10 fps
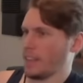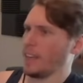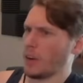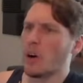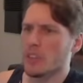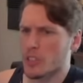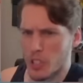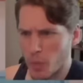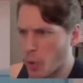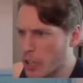And Holly's
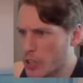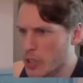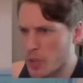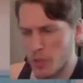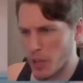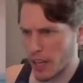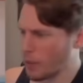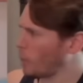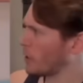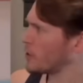just like, "What are you do?
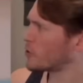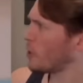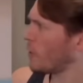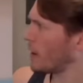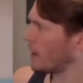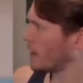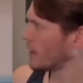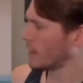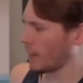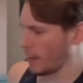What are you doing?"
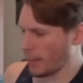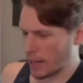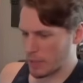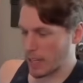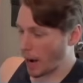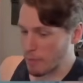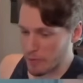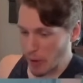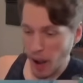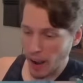And I'm just like, "I'm
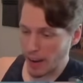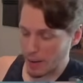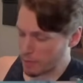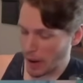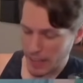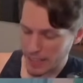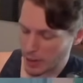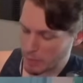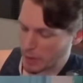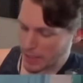fine. I'm fine. It's
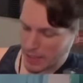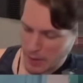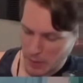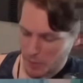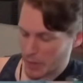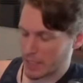not a big deal."